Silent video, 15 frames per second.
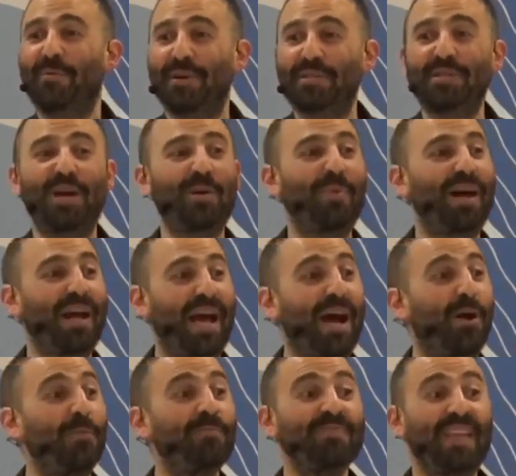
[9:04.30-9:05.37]
We're going to talk about
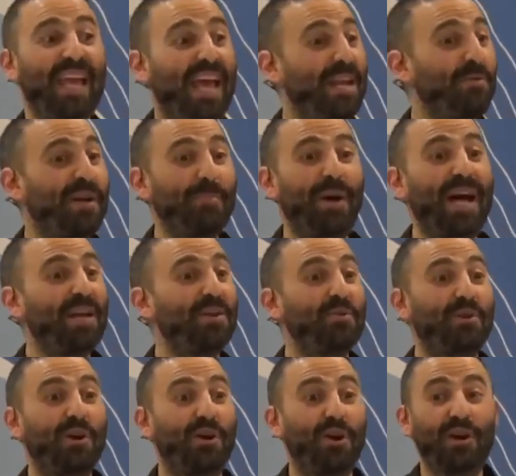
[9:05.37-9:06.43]
how anyone can buy a new
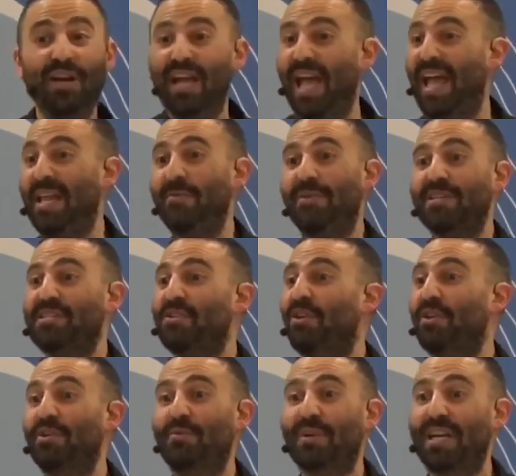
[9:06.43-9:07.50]
car, anyone can
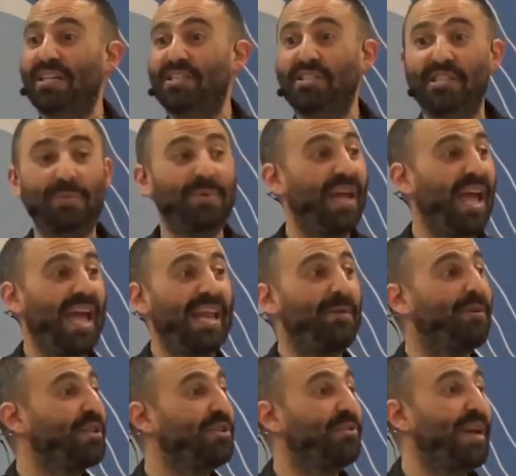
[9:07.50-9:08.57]
start a new relationship,
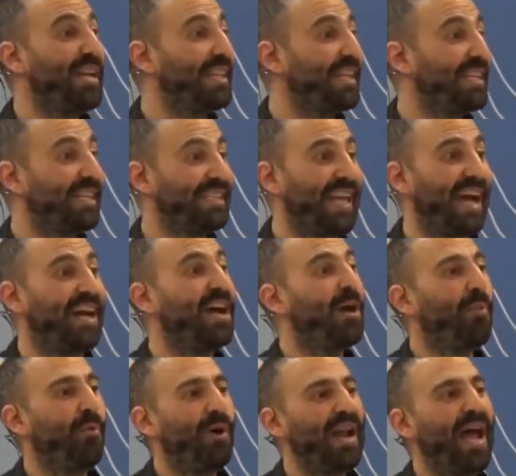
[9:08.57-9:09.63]
anyone can do anything like that.
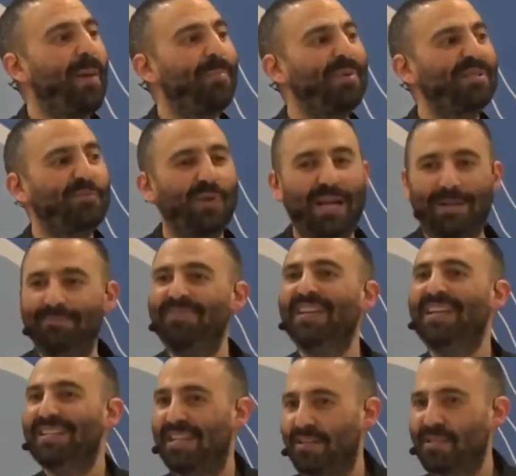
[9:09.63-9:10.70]
But what happens when
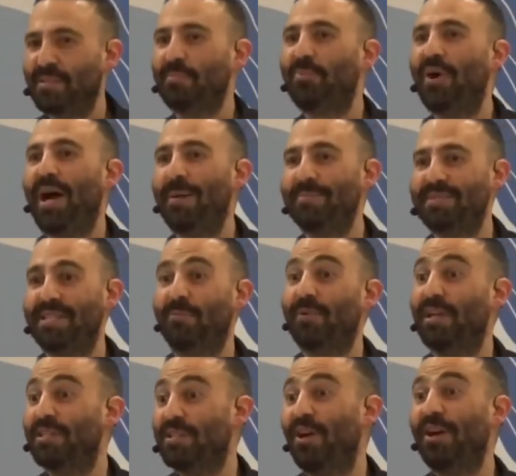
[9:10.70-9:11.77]
there's some problems in it? We're
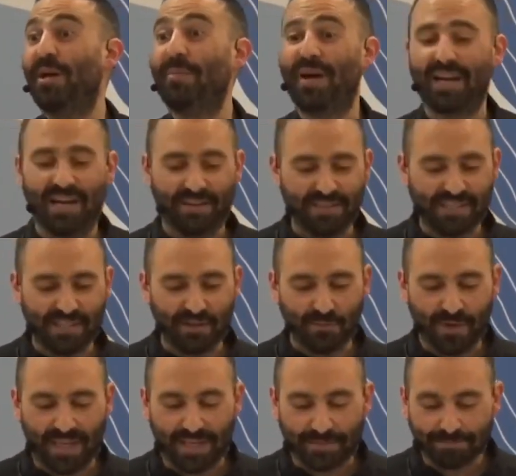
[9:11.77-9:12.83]
going to talk about it every single
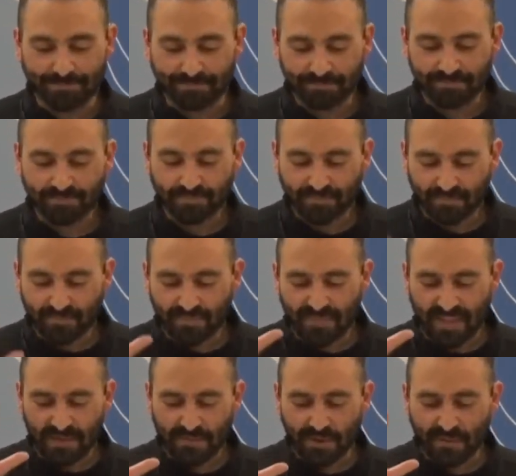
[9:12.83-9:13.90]
week
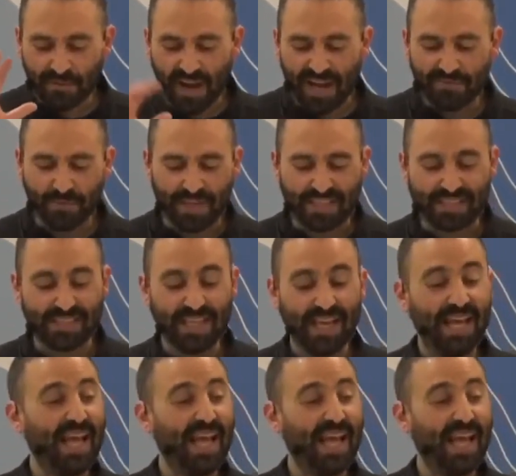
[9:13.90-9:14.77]
for 5 weeks.